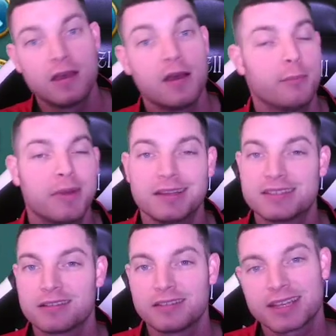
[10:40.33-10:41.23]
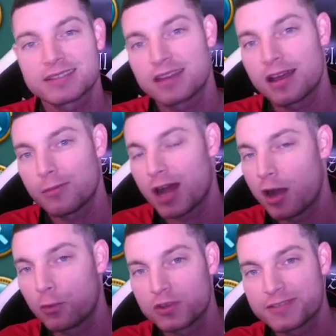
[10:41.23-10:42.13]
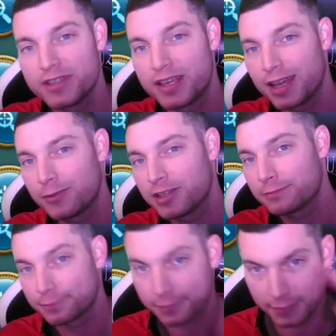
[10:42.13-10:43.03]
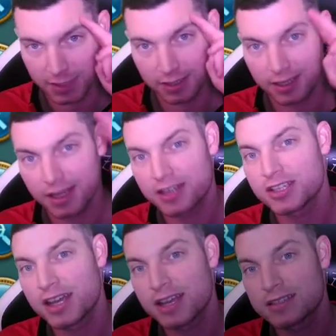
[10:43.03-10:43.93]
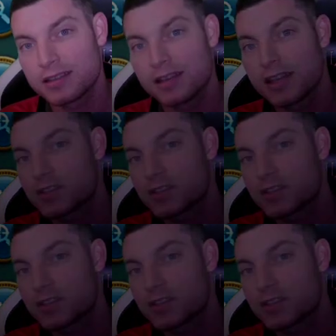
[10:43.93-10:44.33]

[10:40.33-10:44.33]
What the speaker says: But until next time, I'm Wispy Gaming. Catch you guys in the next